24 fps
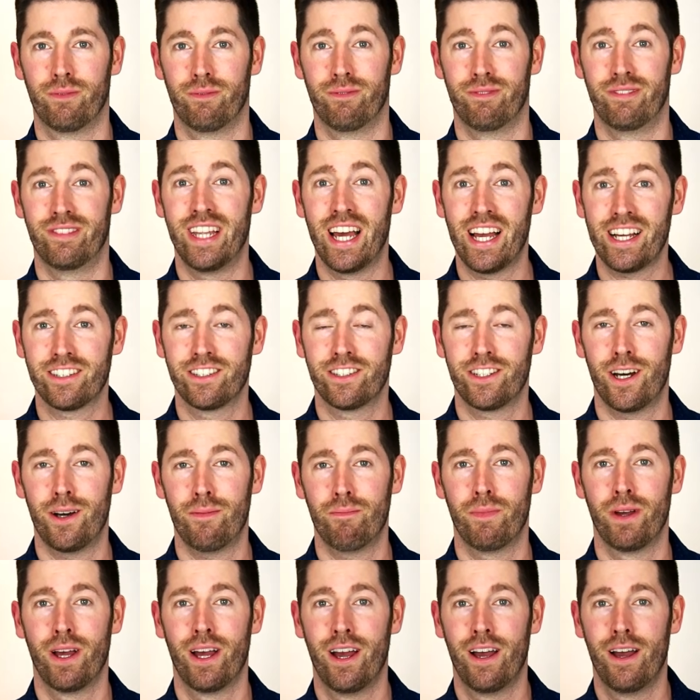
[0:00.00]
Next
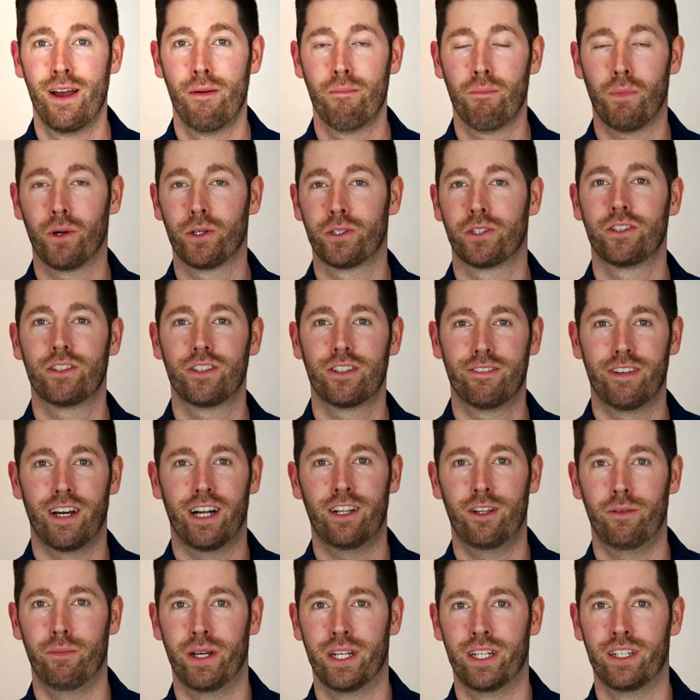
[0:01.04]
up, personal
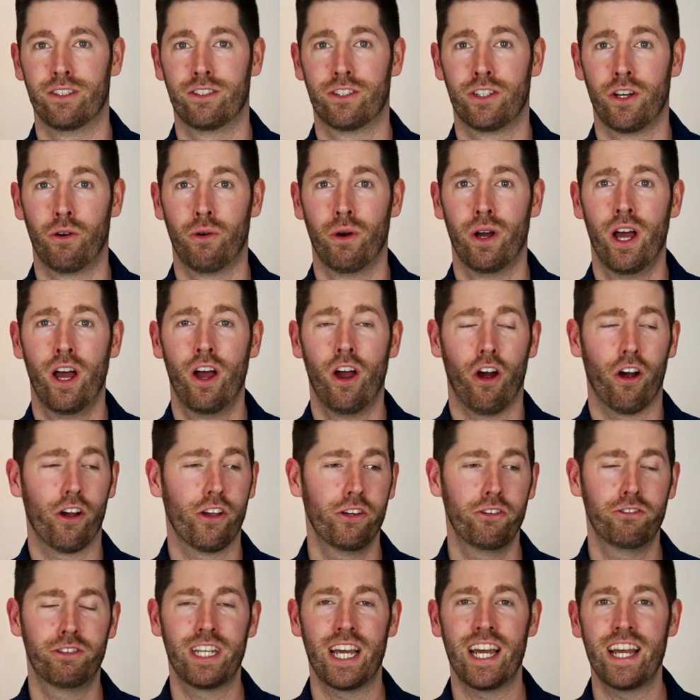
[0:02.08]
development. So are
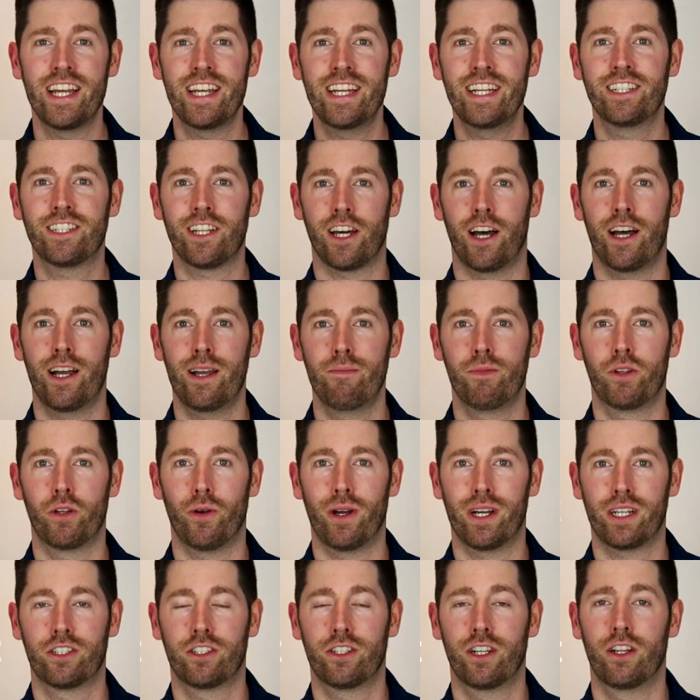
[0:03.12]
you taking time to
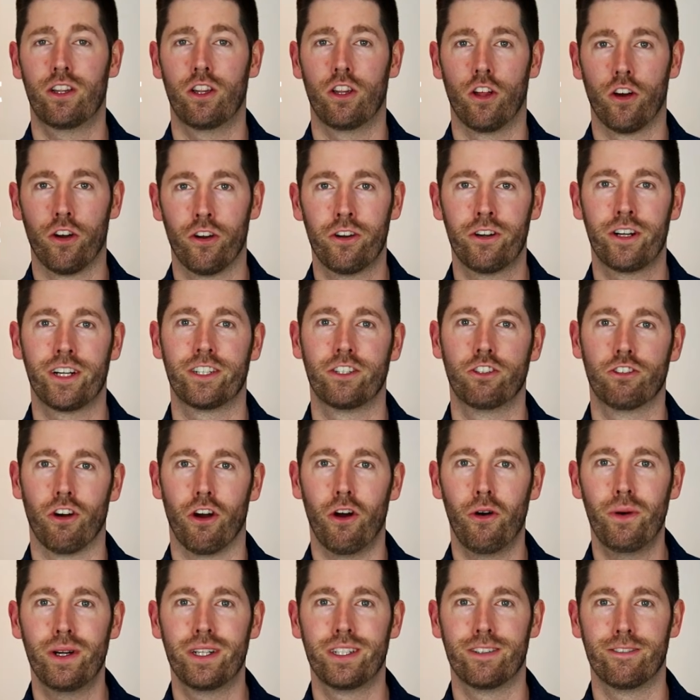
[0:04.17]
actually learn and
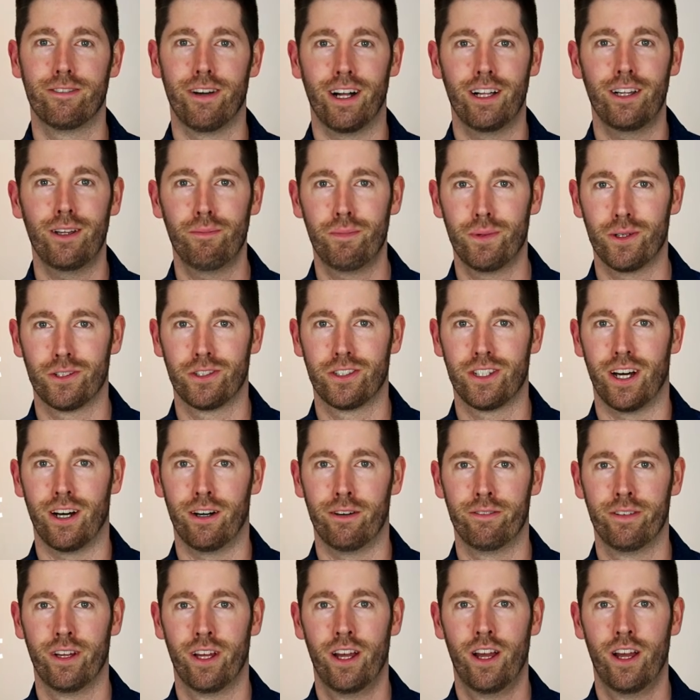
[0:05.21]
grow and develop yourself?